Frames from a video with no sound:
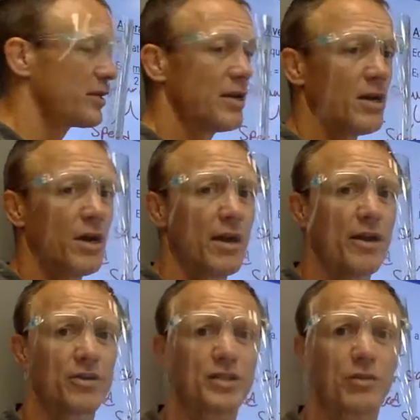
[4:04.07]
of these.
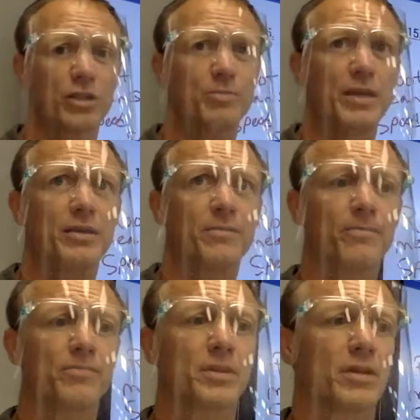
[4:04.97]
Now here's the deal with speed.
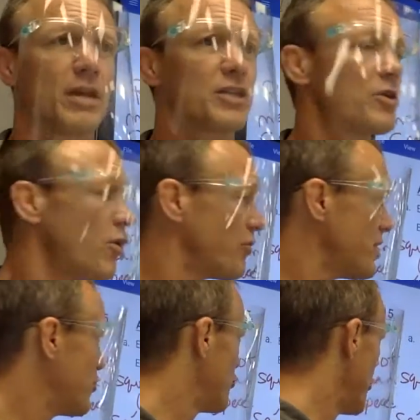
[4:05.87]
It's called
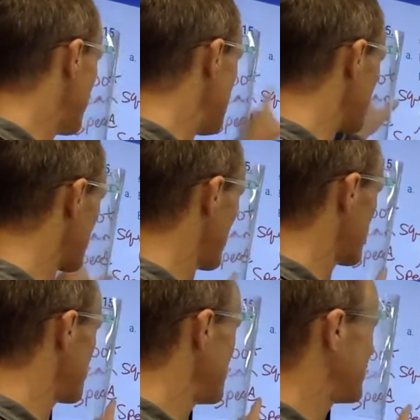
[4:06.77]
the root mean
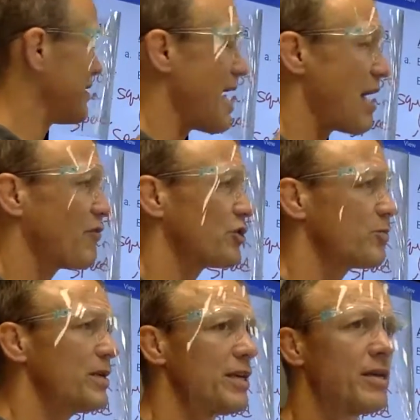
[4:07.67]
square speed. It's the
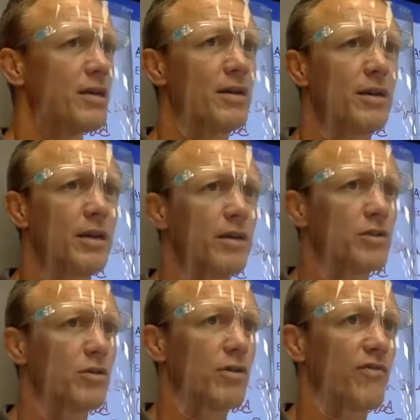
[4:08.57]
average speed.
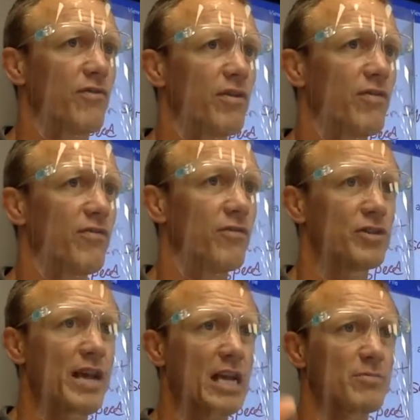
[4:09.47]
So if
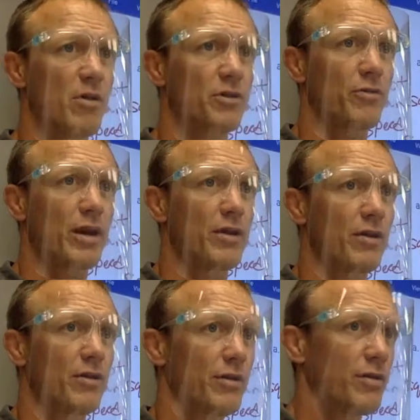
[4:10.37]
there's a gas molecule right
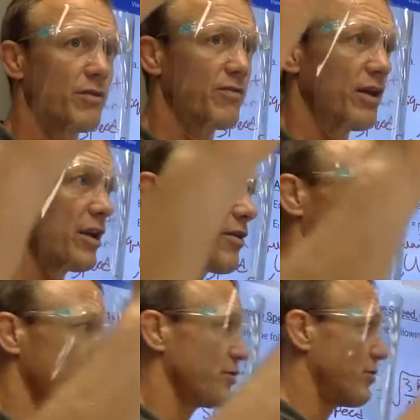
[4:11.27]
here flying
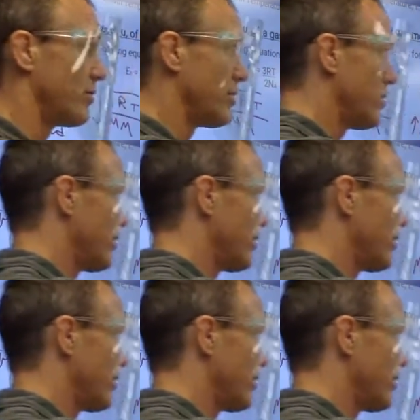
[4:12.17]
across the room,